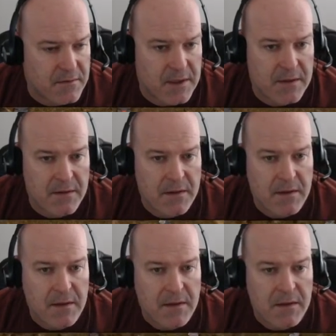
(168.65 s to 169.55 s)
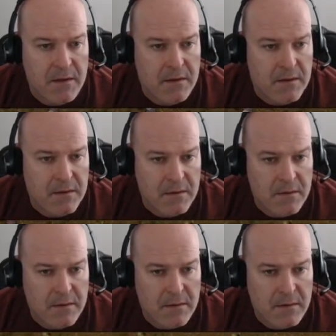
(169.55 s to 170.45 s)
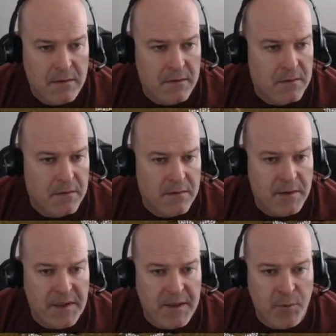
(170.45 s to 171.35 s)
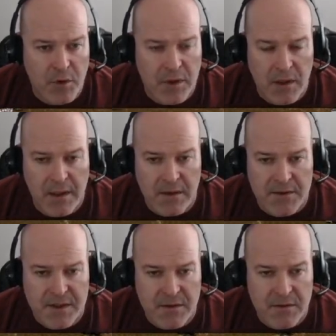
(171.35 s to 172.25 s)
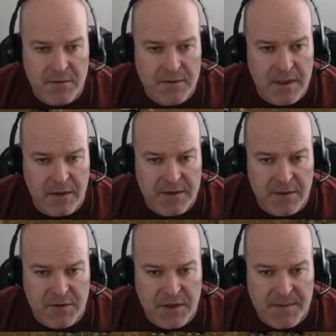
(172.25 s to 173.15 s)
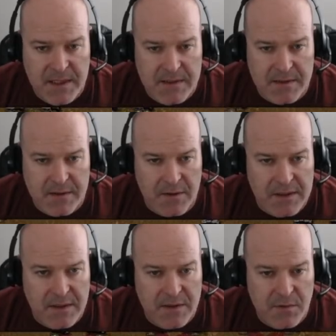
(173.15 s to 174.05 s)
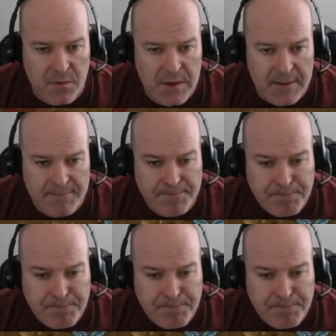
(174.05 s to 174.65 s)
Okay. I think we need more L0s, L0 chipsets. Let's go get those real quick.